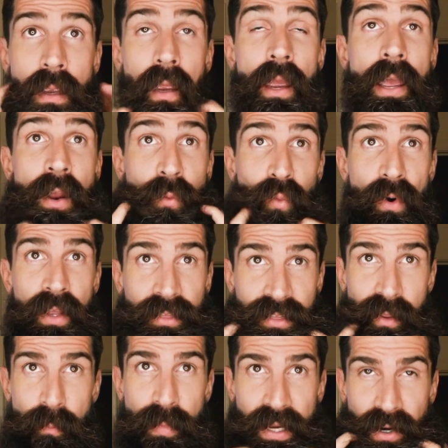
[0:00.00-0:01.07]
And with
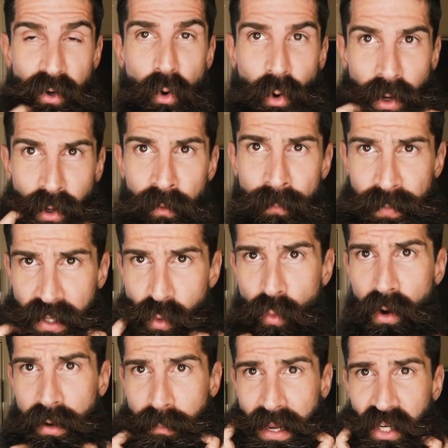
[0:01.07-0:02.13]
the beard oil, you
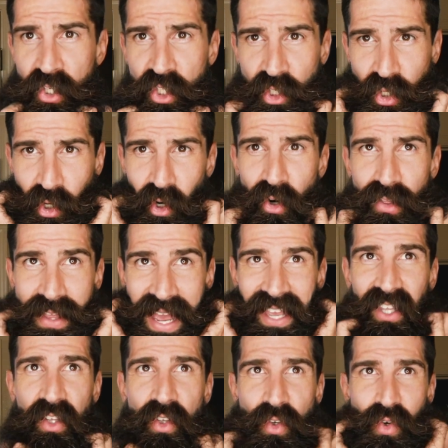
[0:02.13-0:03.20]
want to make sure
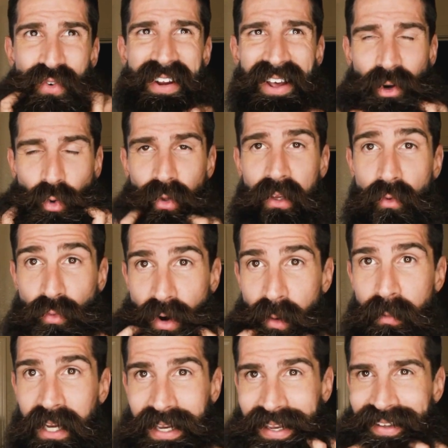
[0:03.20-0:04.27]
that you not only
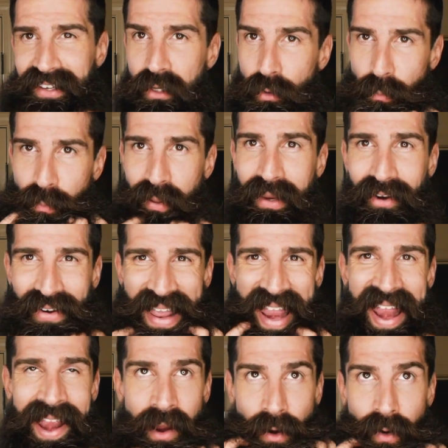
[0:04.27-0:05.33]
rub it in your beard
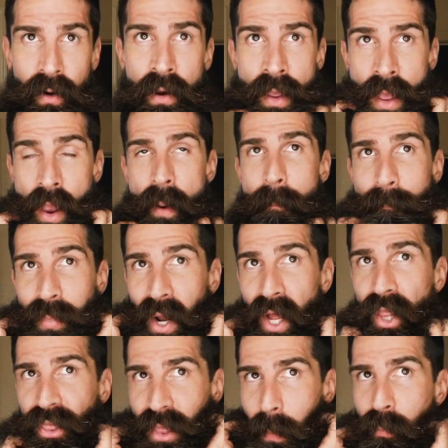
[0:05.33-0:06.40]
hair,
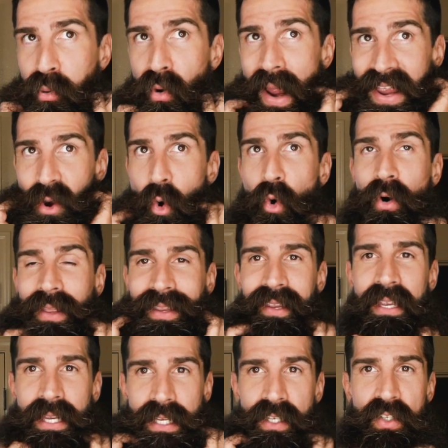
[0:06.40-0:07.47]
but the priority
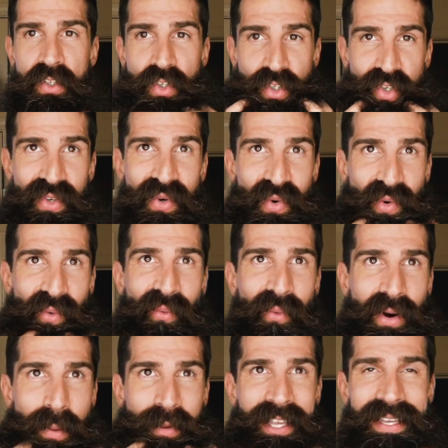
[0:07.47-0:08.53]
is to
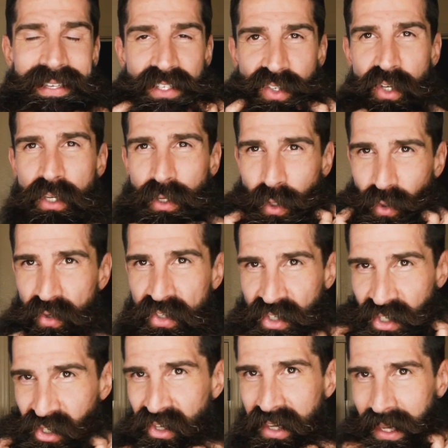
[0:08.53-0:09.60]
rub it into your
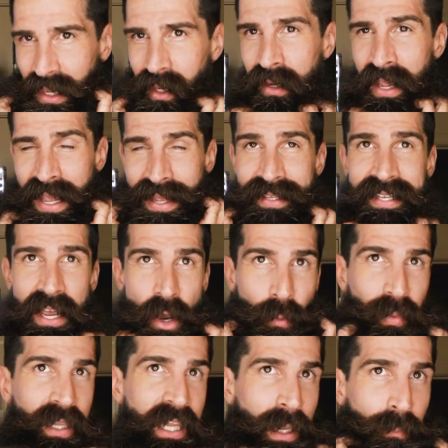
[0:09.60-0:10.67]
skin to
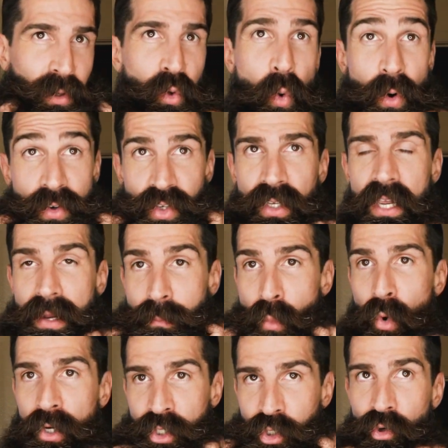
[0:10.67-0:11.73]
help keep your skin
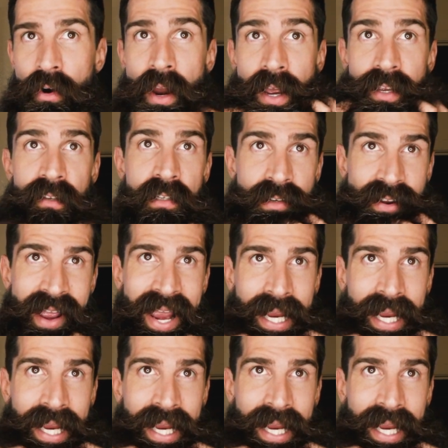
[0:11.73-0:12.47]
moisturized.